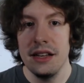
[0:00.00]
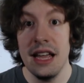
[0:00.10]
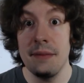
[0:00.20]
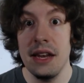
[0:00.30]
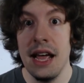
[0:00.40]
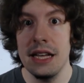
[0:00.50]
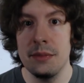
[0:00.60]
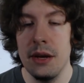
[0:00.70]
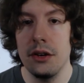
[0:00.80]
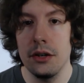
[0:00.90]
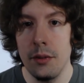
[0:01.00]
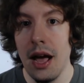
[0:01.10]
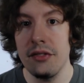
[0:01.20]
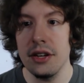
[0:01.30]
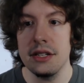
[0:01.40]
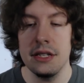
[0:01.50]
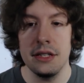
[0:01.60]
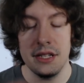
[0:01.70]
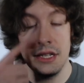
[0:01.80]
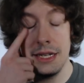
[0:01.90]
game that has better graphics
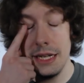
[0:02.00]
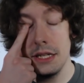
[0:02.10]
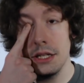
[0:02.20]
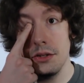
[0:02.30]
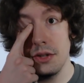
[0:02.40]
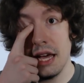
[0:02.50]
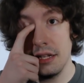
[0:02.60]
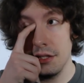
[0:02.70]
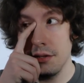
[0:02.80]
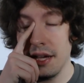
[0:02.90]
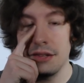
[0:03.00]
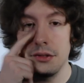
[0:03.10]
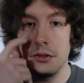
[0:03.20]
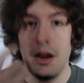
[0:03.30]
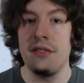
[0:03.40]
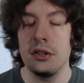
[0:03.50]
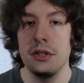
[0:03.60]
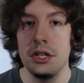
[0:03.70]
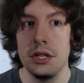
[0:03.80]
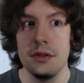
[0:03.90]
and doesn't need to do that to handle
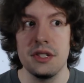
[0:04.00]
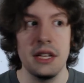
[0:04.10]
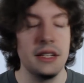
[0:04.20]
graphical issues.